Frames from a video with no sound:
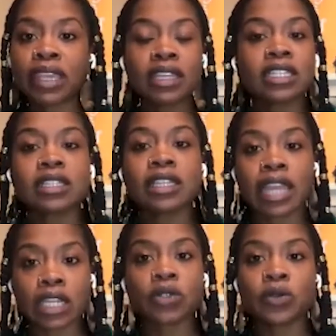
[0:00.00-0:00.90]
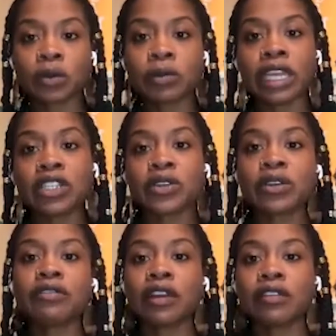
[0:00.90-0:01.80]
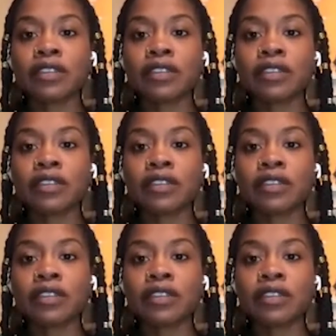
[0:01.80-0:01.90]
just the natural, normal nature of